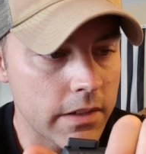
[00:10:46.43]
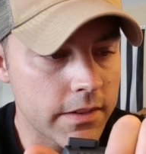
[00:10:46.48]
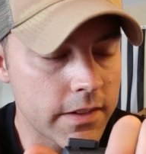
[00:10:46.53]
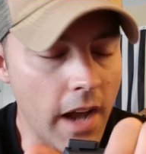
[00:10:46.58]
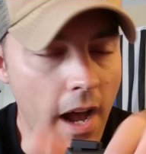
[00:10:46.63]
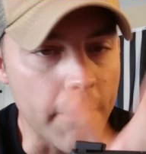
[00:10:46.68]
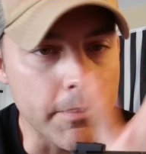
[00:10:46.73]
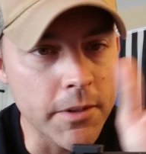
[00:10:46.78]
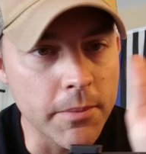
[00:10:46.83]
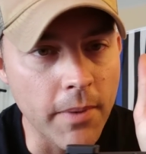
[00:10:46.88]

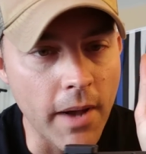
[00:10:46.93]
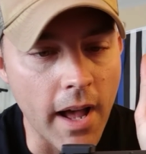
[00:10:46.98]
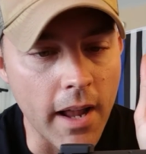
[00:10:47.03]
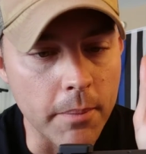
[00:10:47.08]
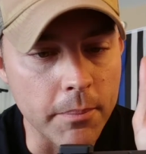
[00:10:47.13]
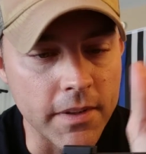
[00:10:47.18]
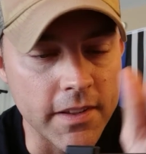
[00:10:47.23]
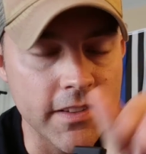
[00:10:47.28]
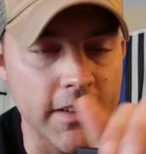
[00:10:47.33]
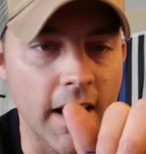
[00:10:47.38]
Top to
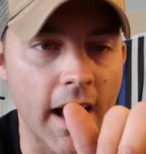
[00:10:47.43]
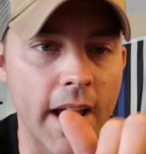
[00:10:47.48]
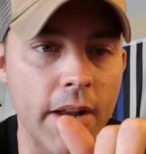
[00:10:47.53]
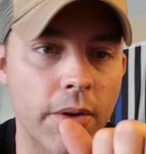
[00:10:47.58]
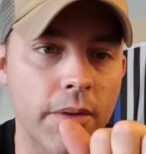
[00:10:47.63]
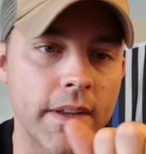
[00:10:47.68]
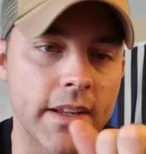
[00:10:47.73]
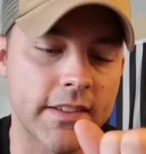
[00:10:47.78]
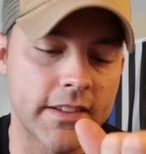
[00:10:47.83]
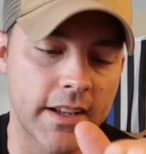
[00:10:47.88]
bottom, the slide
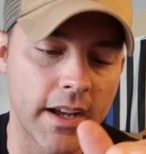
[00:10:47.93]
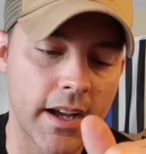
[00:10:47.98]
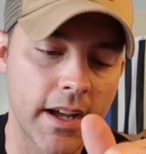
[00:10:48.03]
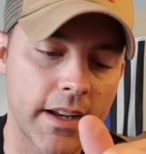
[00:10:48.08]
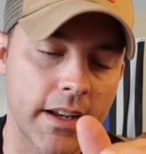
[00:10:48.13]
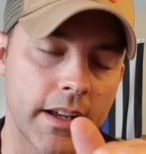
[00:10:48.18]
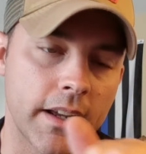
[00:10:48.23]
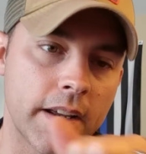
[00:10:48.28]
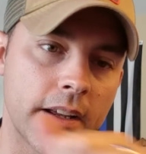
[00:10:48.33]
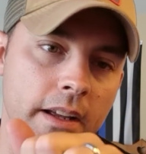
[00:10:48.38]
on this
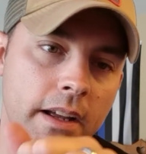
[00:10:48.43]
gun,